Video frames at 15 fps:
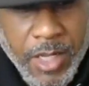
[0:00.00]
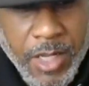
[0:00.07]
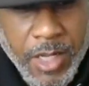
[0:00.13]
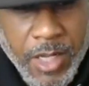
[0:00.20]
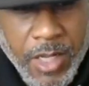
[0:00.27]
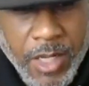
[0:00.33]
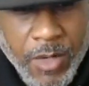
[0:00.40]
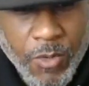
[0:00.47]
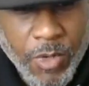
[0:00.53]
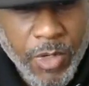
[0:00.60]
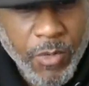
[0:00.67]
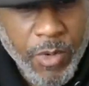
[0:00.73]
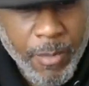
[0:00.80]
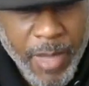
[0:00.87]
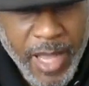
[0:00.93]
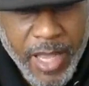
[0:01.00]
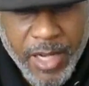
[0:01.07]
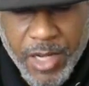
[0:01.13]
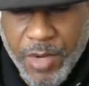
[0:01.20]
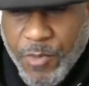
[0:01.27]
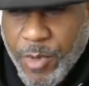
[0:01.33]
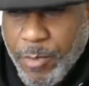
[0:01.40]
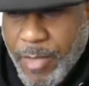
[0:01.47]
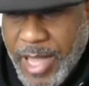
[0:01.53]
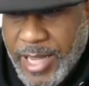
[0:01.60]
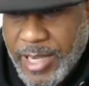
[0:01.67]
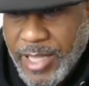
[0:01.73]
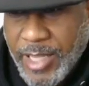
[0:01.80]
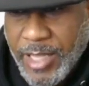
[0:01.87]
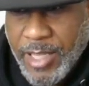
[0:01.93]
uh, I want to remind
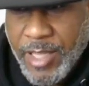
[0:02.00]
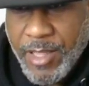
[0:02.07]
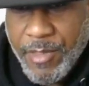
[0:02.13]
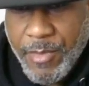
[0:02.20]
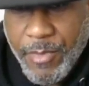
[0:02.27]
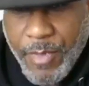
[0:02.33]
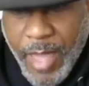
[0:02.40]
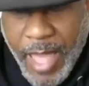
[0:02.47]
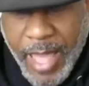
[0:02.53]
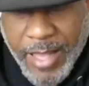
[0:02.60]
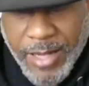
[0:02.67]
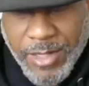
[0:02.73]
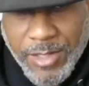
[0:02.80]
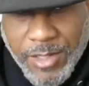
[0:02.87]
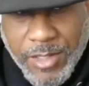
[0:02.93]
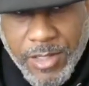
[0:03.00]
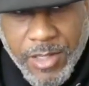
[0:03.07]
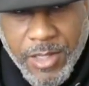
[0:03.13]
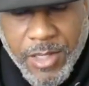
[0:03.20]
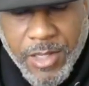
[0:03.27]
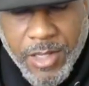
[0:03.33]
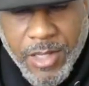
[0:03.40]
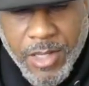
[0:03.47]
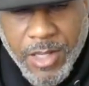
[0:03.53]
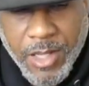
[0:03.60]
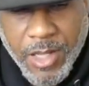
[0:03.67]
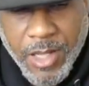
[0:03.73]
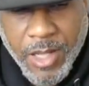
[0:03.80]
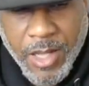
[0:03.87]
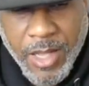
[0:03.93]
everybody that
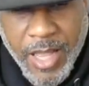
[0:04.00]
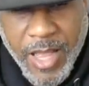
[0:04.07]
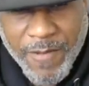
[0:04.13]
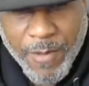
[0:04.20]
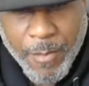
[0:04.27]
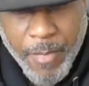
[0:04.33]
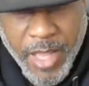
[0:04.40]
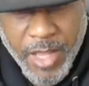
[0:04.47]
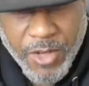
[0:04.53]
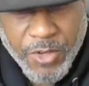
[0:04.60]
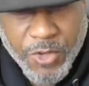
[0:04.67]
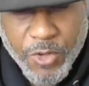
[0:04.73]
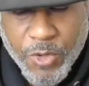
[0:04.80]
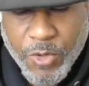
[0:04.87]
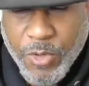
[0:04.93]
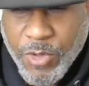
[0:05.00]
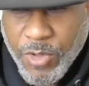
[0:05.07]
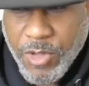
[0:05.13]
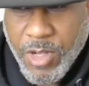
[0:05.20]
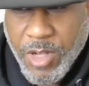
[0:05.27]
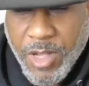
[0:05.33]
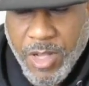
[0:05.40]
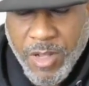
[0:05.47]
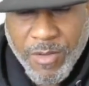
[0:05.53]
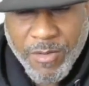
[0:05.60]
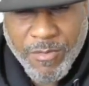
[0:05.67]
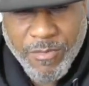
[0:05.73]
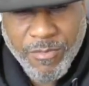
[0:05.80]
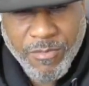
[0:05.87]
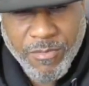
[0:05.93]
uh, I have a major uh,
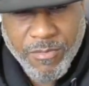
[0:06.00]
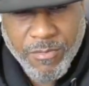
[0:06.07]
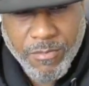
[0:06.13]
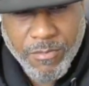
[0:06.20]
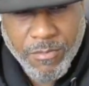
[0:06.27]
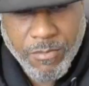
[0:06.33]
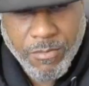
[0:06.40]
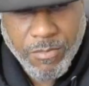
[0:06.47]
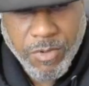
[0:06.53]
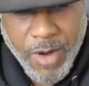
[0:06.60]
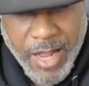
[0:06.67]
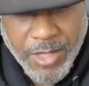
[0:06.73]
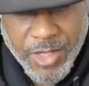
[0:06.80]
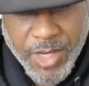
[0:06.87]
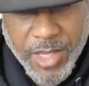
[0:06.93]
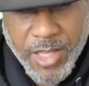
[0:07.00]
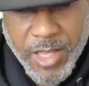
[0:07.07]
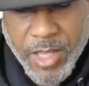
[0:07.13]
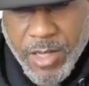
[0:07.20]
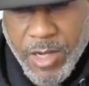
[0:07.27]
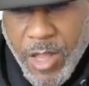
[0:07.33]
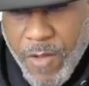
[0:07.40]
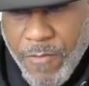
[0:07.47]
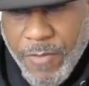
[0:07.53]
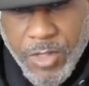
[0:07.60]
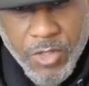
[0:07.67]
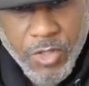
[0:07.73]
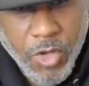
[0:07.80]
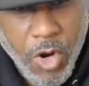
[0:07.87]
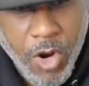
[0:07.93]
project kicking off. It
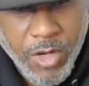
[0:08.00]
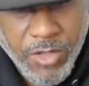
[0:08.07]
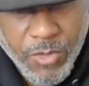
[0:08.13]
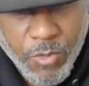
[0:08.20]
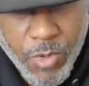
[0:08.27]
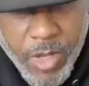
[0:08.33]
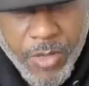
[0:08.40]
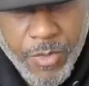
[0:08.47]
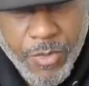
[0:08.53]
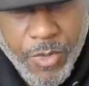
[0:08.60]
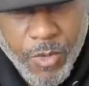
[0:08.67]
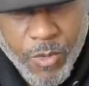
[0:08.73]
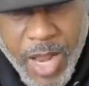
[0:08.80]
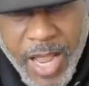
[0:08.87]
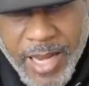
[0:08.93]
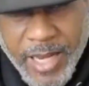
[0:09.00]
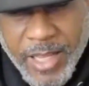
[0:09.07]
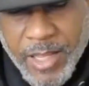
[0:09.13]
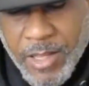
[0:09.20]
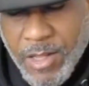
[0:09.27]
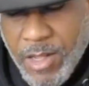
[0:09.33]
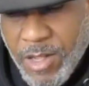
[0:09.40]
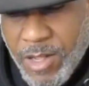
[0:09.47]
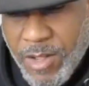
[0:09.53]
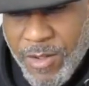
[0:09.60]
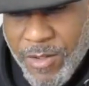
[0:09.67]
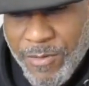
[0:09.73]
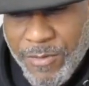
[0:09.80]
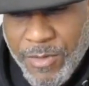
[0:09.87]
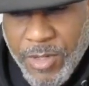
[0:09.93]
starts with the writing
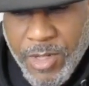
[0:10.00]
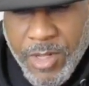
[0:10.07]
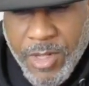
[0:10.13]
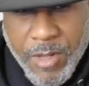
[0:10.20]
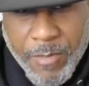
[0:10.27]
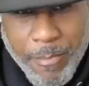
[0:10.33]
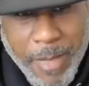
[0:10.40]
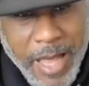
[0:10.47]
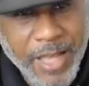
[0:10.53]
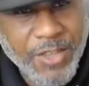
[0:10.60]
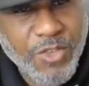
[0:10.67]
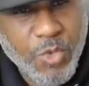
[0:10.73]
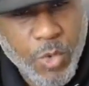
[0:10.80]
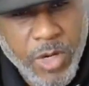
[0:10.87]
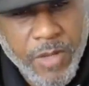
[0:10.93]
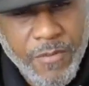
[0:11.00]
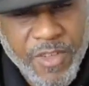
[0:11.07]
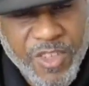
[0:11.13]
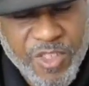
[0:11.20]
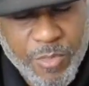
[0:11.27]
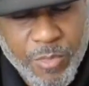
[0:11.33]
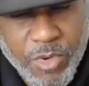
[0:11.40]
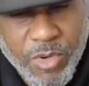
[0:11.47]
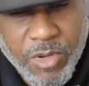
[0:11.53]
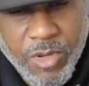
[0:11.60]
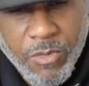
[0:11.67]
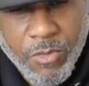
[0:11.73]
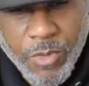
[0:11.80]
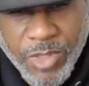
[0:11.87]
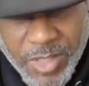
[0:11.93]
of my 25th book,
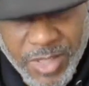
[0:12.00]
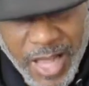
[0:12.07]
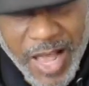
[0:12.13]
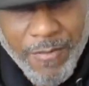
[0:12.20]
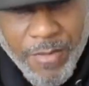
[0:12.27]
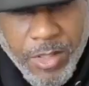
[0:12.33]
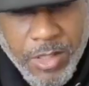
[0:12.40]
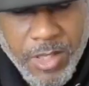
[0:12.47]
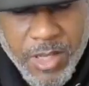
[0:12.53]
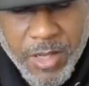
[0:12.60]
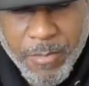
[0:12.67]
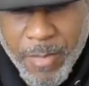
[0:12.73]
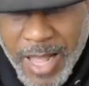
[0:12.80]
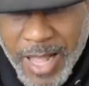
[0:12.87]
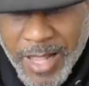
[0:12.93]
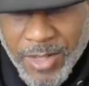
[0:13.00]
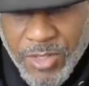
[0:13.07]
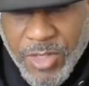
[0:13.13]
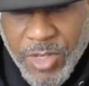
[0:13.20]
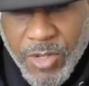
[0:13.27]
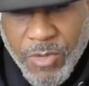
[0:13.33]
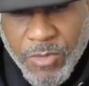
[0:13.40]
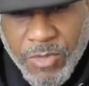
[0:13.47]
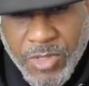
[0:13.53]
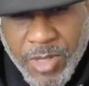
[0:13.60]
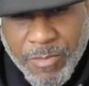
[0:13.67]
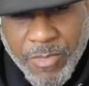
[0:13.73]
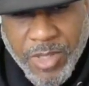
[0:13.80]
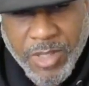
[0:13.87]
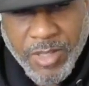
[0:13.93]
which is obviously a milestone,
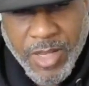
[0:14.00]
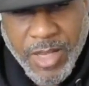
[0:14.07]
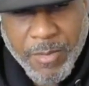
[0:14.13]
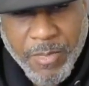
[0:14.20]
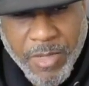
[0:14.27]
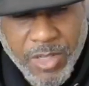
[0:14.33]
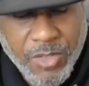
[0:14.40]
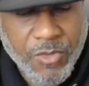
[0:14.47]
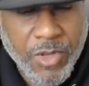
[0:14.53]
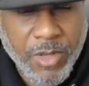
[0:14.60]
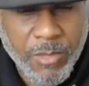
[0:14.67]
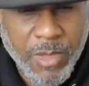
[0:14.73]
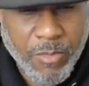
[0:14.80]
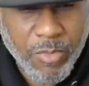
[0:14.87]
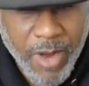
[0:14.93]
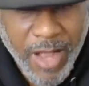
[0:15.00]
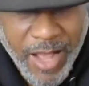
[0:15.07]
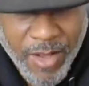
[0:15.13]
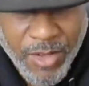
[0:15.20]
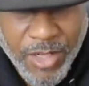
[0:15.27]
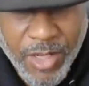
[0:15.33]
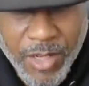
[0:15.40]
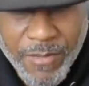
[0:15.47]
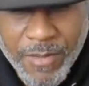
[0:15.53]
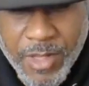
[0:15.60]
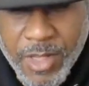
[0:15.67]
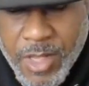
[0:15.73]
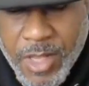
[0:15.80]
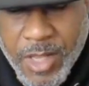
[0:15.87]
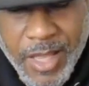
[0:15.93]
something that I'm extremely proud of.
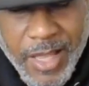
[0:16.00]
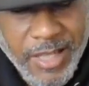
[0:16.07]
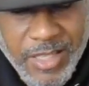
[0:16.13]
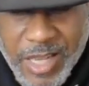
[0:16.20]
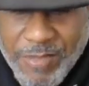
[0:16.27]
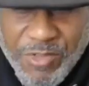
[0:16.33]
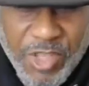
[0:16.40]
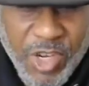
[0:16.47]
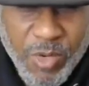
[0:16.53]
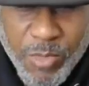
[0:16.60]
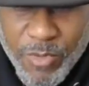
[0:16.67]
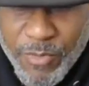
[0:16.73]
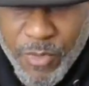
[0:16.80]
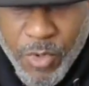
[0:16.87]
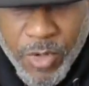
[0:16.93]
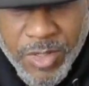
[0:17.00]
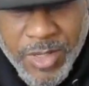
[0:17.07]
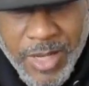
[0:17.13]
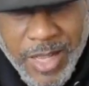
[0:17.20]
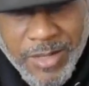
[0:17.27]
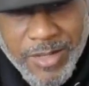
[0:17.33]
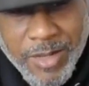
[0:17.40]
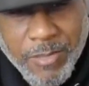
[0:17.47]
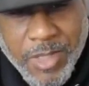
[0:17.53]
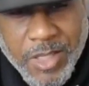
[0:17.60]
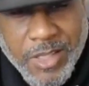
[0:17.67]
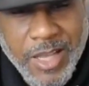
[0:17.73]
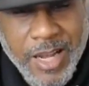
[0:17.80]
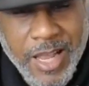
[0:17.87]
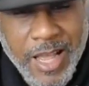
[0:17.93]
As I've shared before, it's not
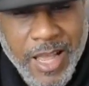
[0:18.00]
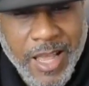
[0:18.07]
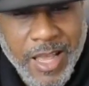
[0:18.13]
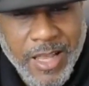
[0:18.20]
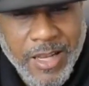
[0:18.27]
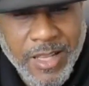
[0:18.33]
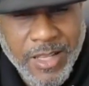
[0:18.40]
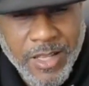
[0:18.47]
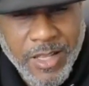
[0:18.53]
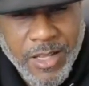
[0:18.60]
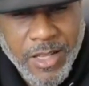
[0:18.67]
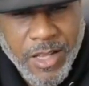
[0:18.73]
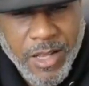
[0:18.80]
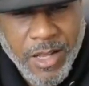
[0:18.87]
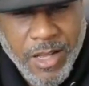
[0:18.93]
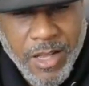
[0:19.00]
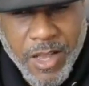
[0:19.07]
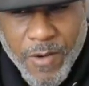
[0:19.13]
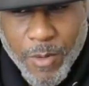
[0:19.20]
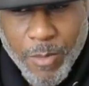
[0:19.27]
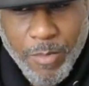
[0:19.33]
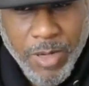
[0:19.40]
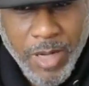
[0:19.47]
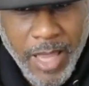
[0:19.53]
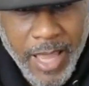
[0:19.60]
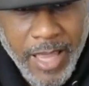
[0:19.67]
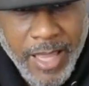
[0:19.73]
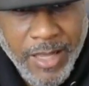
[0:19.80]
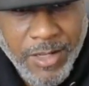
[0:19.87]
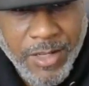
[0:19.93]
something that I had uh, ever
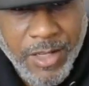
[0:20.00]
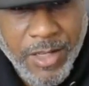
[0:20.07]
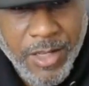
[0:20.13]
planned.